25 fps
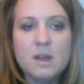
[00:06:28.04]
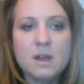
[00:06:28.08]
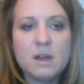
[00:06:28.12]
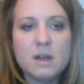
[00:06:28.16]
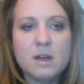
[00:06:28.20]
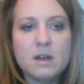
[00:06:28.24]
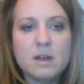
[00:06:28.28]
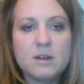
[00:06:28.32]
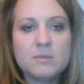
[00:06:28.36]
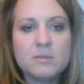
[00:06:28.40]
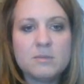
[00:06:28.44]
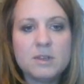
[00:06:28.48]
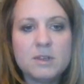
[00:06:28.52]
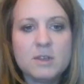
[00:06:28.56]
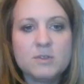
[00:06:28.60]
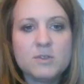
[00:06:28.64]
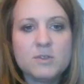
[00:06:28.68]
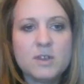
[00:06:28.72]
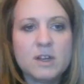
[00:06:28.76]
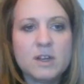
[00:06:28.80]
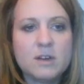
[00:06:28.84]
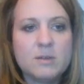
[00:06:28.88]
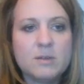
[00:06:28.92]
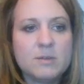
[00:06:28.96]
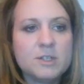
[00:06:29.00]
The other
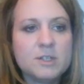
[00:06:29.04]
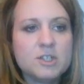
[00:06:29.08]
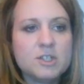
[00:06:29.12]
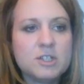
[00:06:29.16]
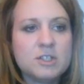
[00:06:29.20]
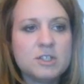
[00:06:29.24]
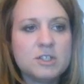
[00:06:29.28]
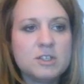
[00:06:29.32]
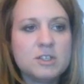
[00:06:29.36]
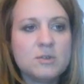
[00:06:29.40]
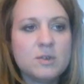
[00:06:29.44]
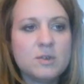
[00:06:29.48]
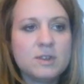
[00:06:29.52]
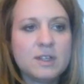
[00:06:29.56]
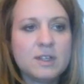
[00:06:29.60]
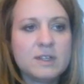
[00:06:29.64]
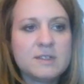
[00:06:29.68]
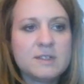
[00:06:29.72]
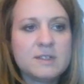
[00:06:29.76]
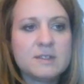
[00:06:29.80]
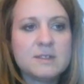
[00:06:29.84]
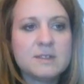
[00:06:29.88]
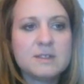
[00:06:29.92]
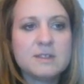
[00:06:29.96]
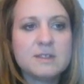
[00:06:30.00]
thing I'll mention to you in
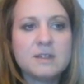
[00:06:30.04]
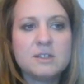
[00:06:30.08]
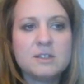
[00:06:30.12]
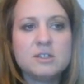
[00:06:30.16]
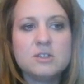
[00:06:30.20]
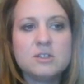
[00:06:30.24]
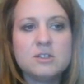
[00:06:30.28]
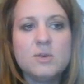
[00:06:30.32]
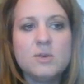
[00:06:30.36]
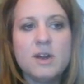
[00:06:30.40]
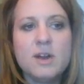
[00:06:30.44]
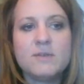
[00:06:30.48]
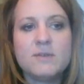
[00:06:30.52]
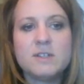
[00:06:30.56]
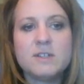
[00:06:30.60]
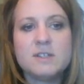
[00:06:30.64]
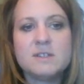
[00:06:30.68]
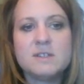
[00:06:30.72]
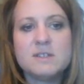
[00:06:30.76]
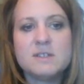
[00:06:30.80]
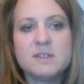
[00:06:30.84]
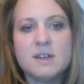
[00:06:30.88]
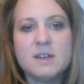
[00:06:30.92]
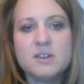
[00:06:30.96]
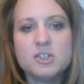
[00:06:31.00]
lessons that do have a
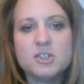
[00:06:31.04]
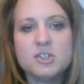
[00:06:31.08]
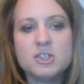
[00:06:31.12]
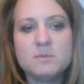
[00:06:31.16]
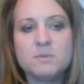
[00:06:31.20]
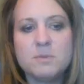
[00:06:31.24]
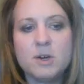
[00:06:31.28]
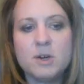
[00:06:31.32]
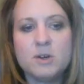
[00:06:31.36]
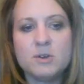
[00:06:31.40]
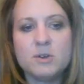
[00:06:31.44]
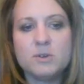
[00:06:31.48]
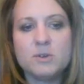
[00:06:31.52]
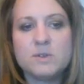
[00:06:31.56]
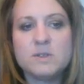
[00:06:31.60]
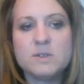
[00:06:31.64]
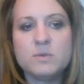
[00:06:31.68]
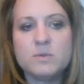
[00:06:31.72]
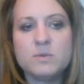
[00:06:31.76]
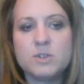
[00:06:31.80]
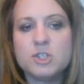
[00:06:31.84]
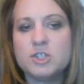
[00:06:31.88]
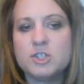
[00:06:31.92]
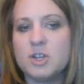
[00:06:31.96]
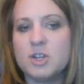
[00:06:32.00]
discussion
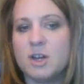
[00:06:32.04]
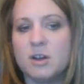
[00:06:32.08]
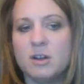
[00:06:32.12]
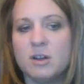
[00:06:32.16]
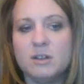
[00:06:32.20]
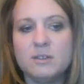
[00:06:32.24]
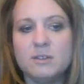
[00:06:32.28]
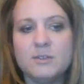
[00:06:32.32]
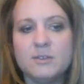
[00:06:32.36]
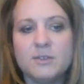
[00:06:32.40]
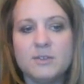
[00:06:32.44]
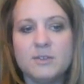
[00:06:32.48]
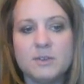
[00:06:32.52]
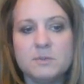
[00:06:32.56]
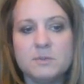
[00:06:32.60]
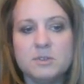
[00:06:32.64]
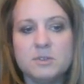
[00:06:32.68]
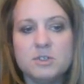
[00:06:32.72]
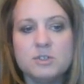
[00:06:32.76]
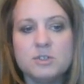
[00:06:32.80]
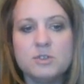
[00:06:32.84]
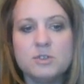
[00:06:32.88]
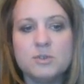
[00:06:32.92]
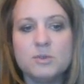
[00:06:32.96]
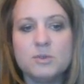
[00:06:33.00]
post, which not all of them
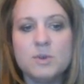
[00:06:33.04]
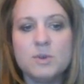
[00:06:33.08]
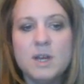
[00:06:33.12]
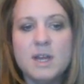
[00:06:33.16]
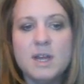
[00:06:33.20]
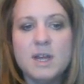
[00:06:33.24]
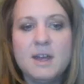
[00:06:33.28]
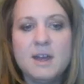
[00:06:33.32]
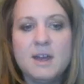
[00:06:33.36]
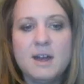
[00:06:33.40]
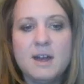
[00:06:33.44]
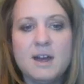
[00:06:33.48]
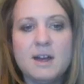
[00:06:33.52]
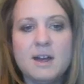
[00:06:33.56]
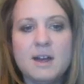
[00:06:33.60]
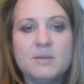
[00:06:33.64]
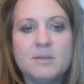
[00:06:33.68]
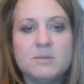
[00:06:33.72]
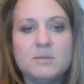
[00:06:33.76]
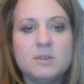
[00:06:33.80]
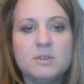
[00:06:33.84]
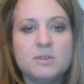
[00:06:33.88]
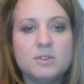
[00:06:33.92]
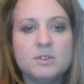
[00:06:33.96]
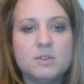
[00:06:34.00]
do,
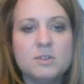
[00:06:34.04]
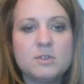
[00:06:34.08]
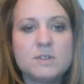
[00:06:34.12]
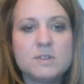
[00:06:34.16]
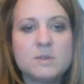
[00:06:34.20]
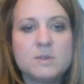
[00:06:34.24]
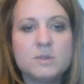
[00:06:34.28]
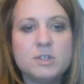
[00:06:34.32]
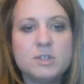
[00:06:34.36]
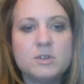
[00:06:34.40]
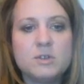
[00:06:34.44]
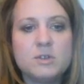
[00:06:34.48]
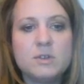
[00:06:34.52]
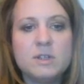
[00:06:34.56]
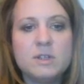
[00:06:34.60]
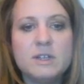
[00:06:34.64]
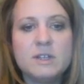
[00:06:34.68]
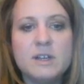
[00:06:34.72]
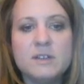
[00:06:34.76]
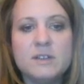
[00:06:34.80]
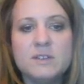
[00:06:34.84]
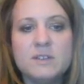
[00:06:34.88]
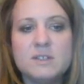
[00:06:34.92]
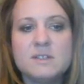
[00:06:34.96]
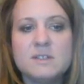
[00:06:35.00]
you'll notice when you
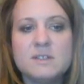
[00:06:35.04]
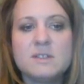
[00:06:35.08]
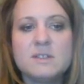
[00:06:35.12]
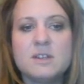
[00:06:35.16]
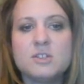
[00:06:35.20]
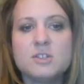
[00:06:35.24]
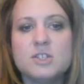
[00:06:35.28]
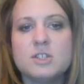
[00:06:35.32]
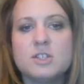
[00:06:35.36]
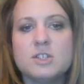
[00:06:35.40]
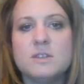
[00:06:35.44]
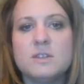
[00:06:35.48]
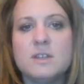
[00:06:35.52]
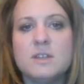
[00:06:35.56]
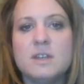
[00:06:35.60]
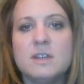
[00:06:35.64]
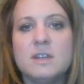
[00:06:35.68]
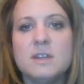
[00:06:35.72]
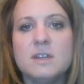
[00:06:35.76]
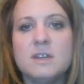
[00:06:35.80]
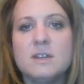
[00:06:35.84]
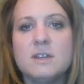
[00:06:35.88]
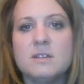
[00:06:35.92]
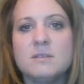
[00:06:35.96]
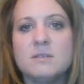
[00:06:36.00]
click on the discussion
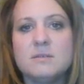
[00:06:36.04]
link,